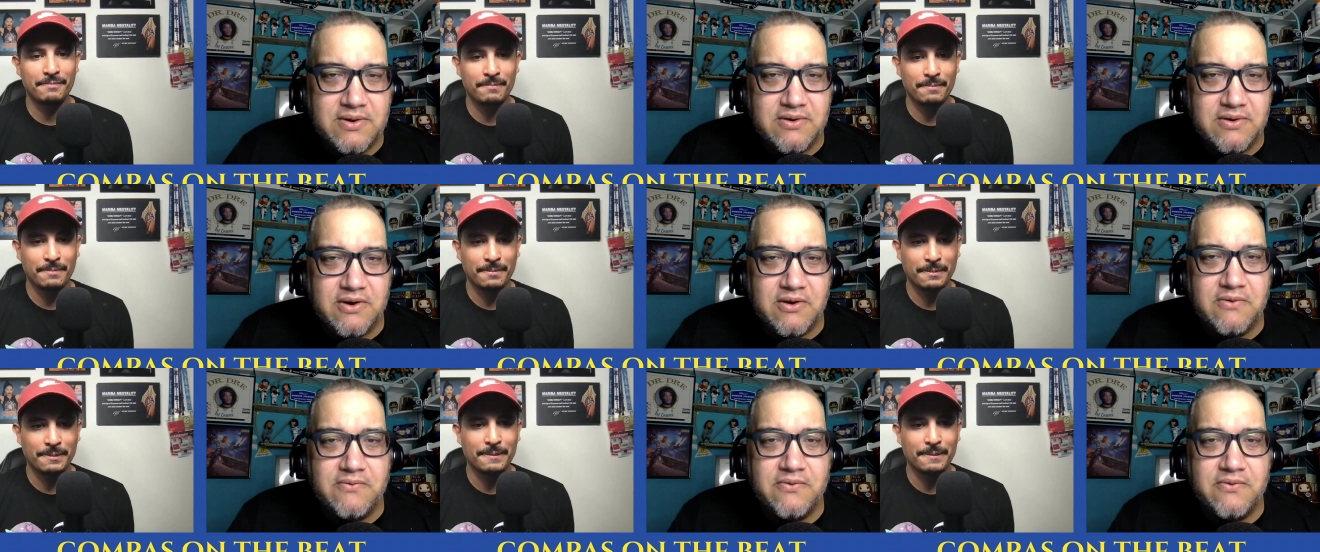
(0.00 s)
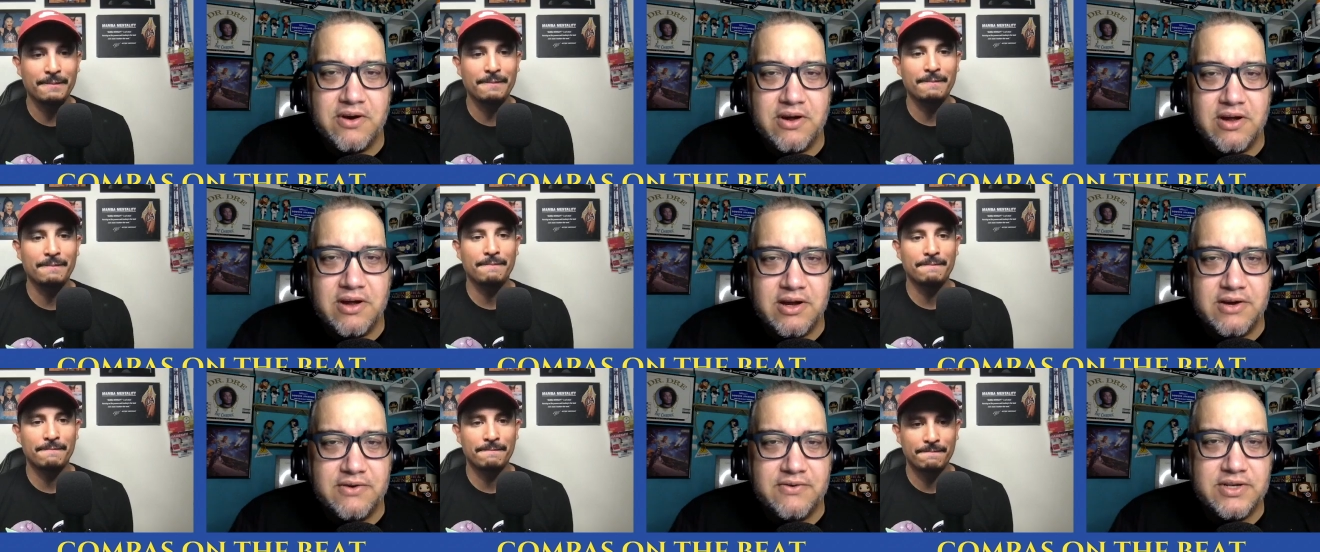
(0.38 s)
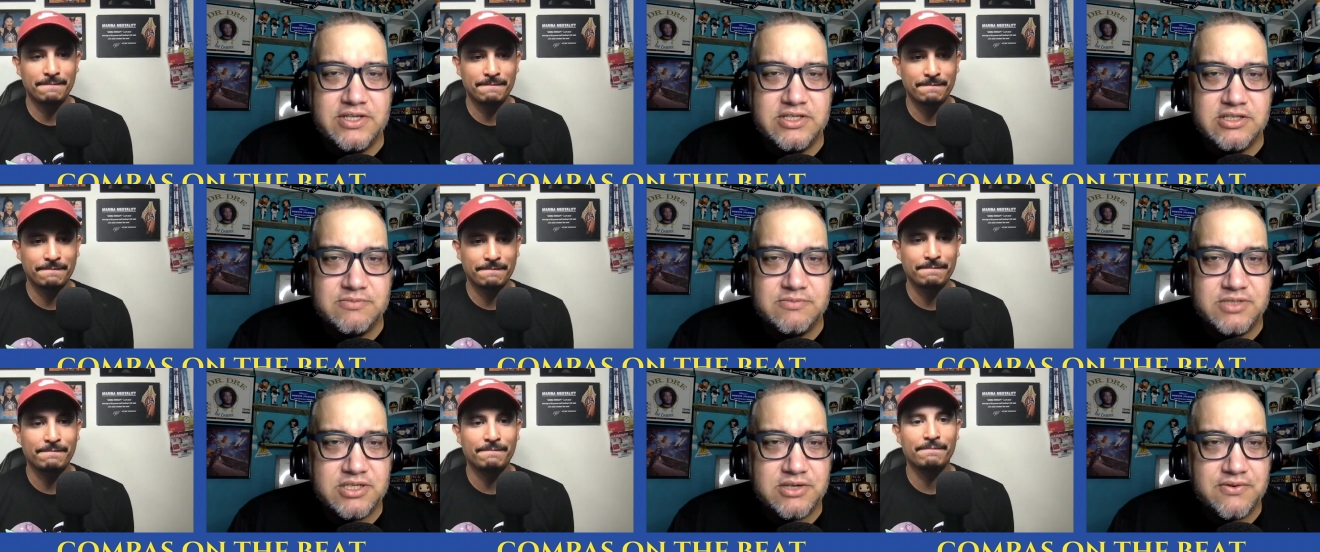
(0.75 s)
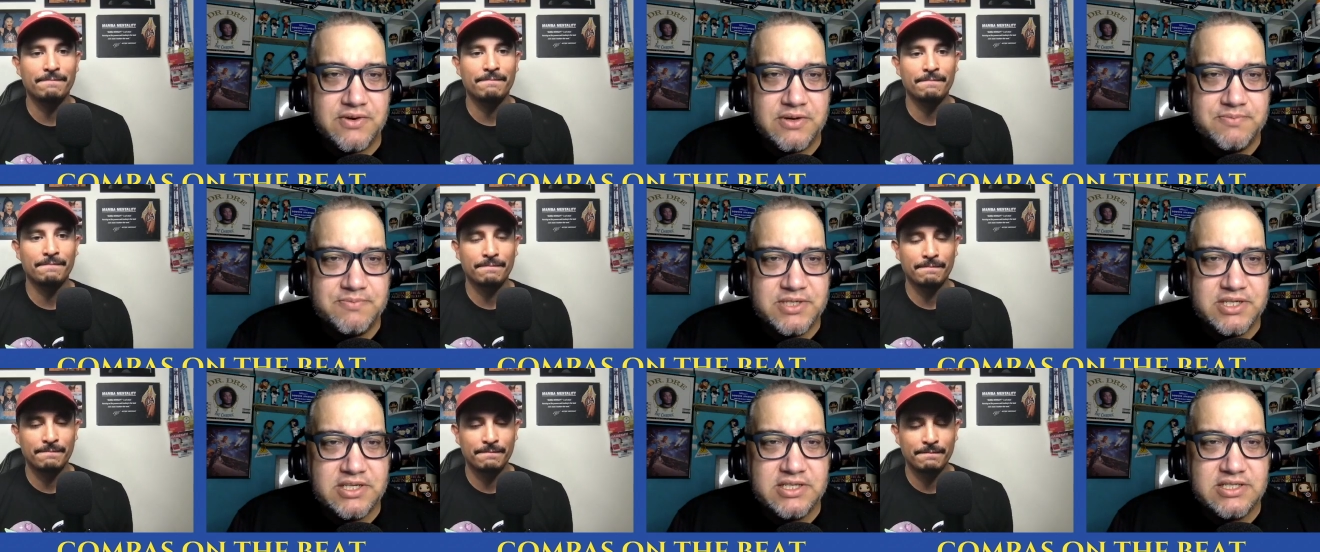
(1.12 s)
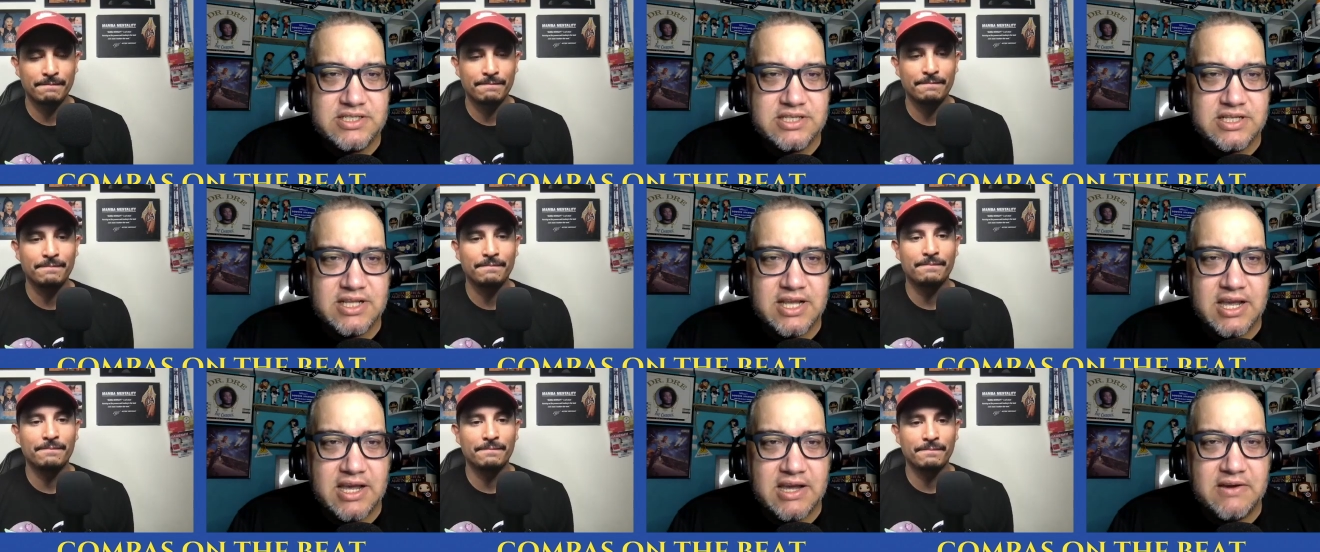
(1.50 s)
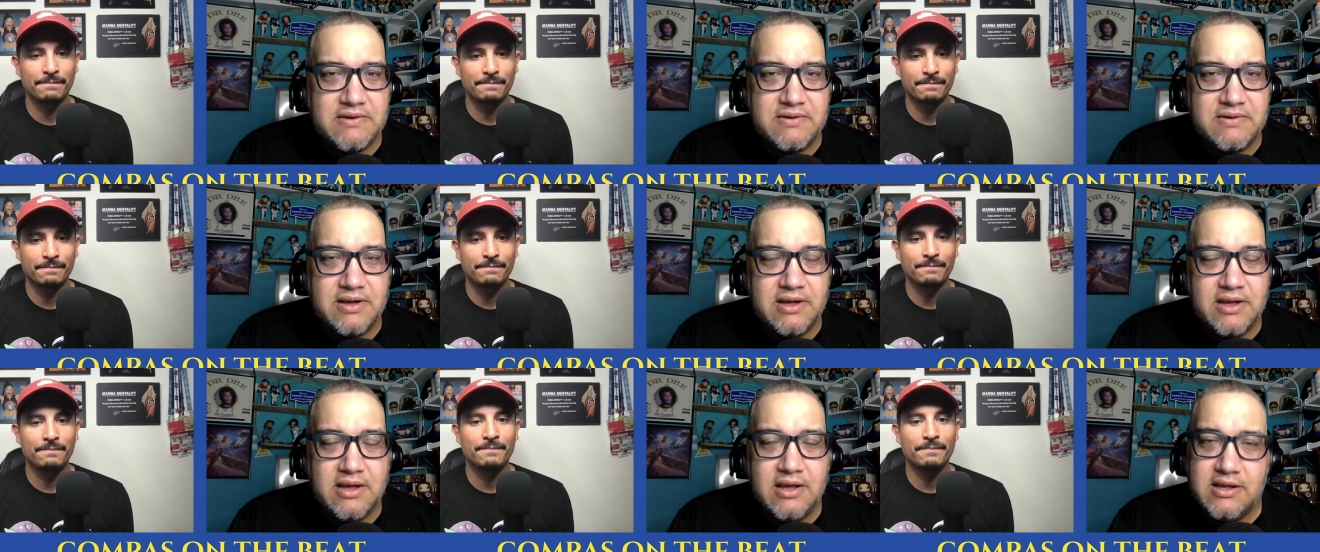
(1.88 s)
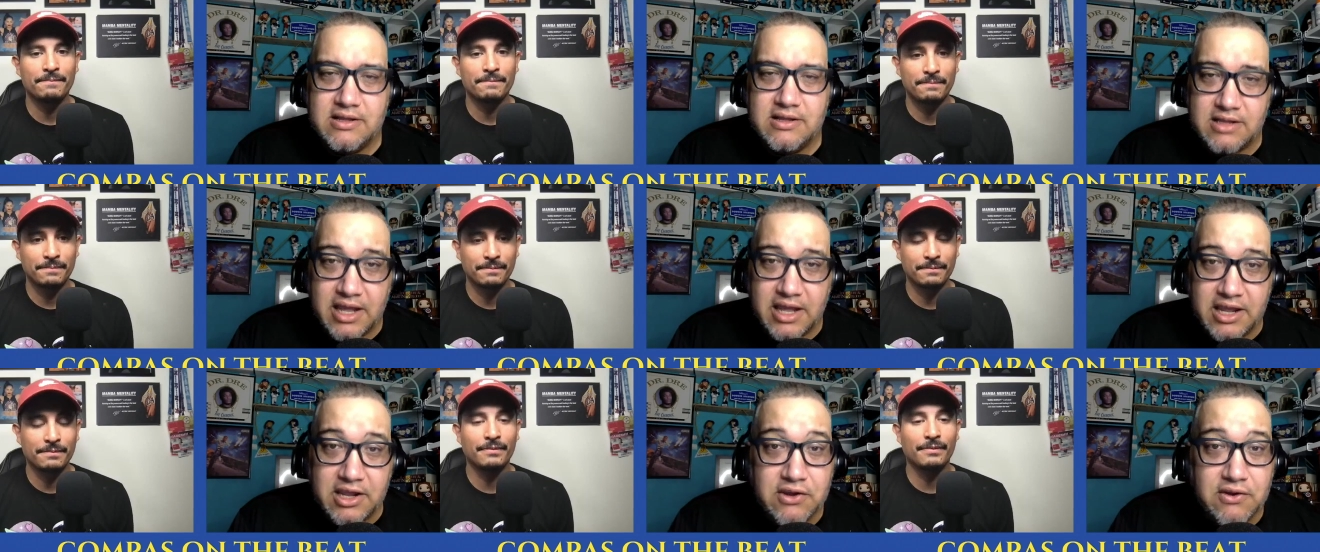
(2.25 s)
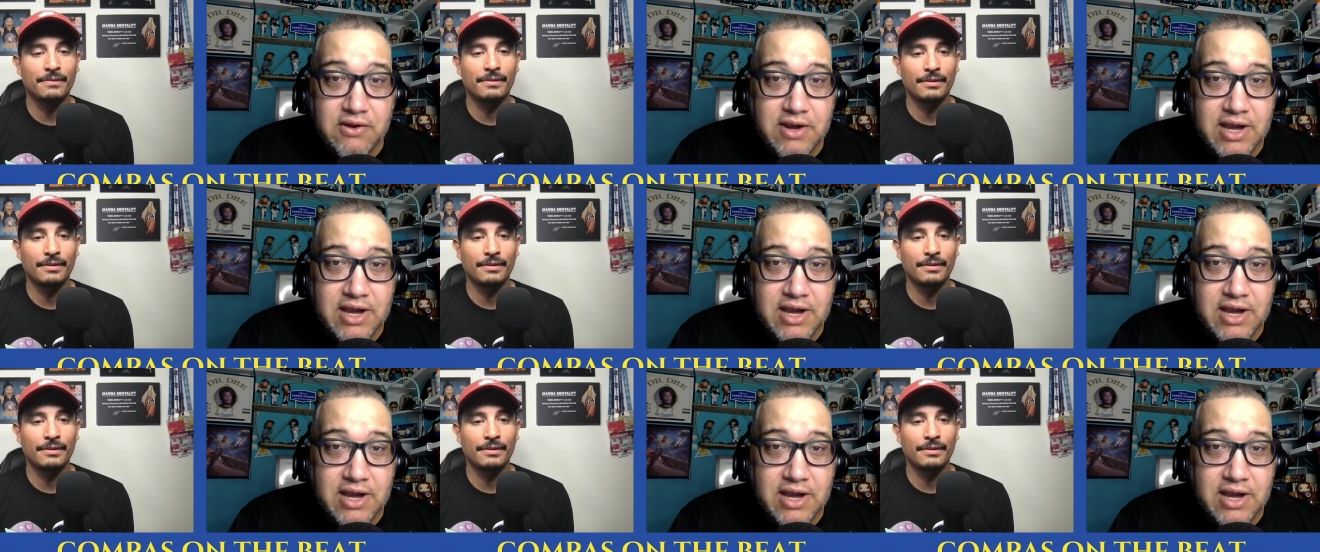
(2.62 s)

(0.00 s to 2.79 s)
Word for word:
Speaker 1: We're over one hundred subscriptions now. Thank you